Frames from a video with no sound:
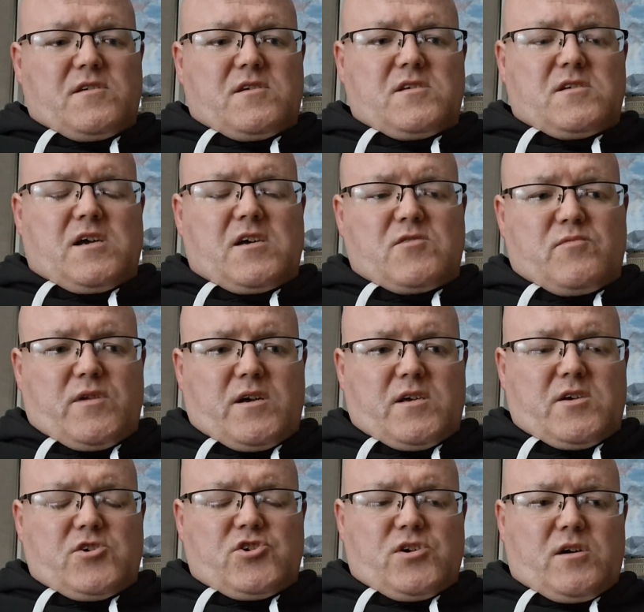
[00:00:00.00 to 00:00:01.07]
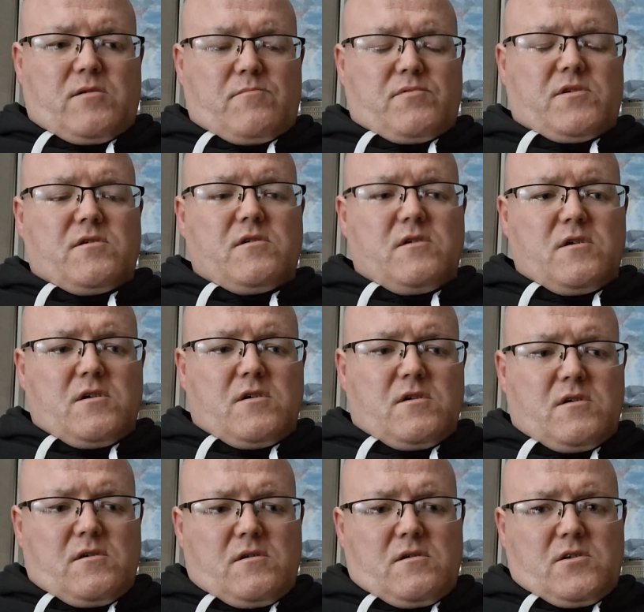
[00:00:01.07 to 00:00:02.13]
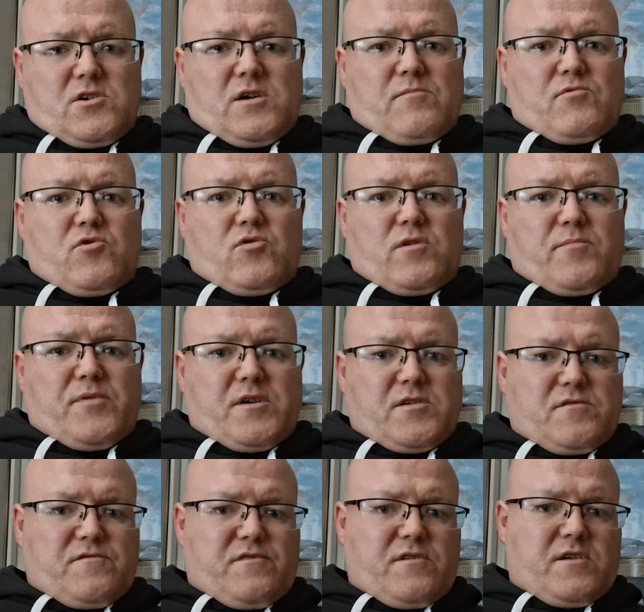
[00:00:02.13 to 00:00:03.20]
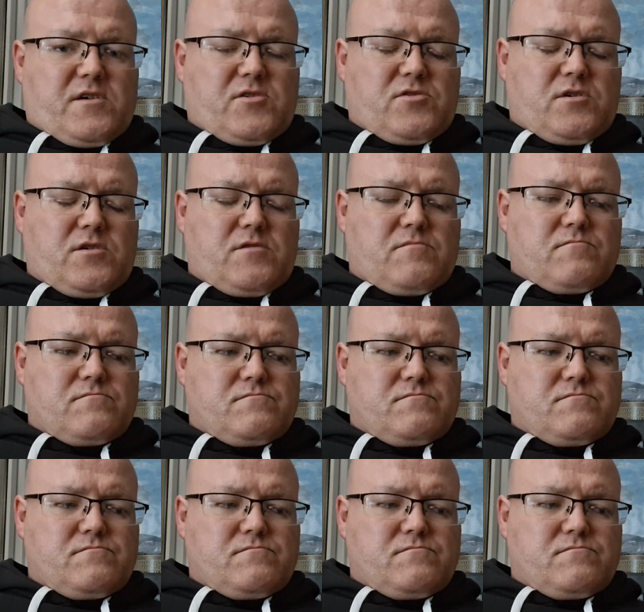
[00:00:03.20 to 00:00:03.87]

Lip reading: because that's when I get shipped out of the prison for this, right?